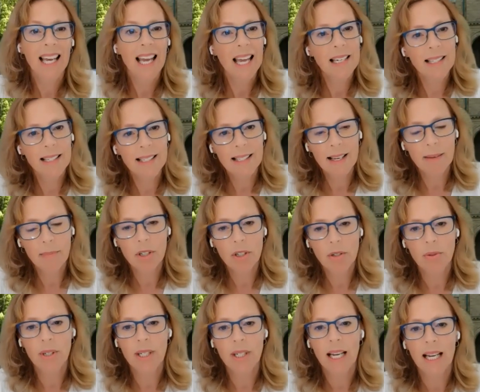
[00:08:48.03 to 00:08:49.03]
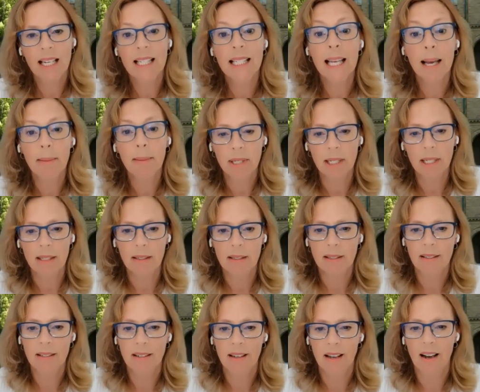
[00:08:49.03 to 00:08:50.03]
and to some degree,
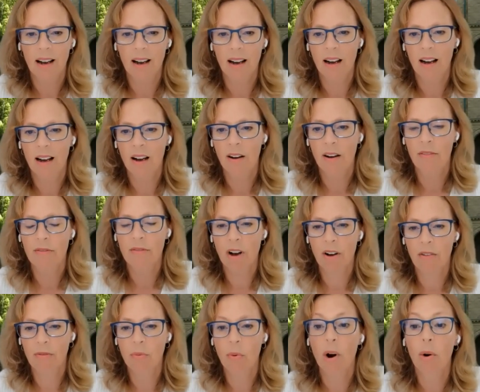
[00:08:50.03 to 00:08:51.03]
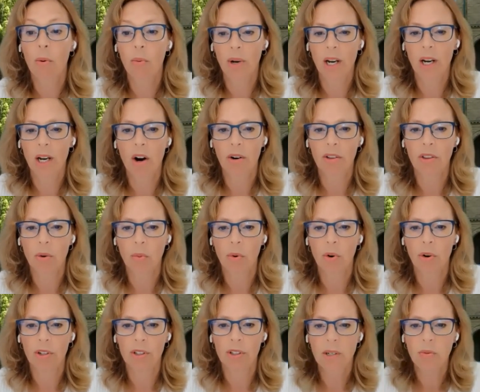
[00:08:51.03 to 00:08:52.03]
acceptance uh, of, of where we are in the
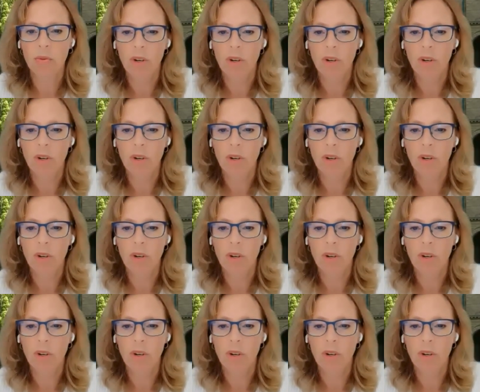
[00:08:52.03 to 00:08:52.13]
world.